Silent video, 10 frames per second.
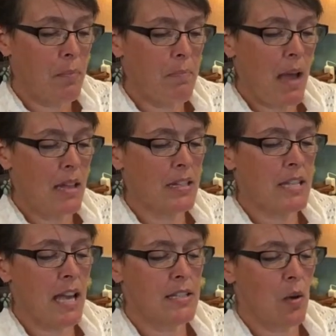Balance
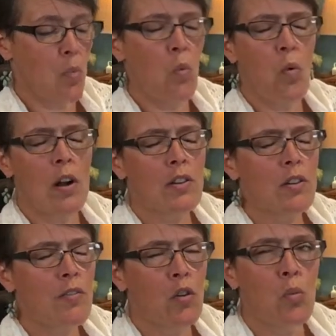has a
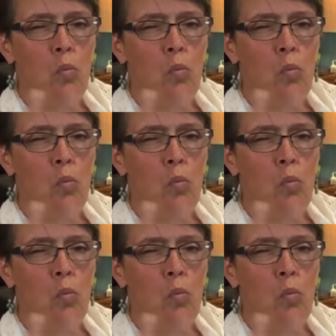wonderful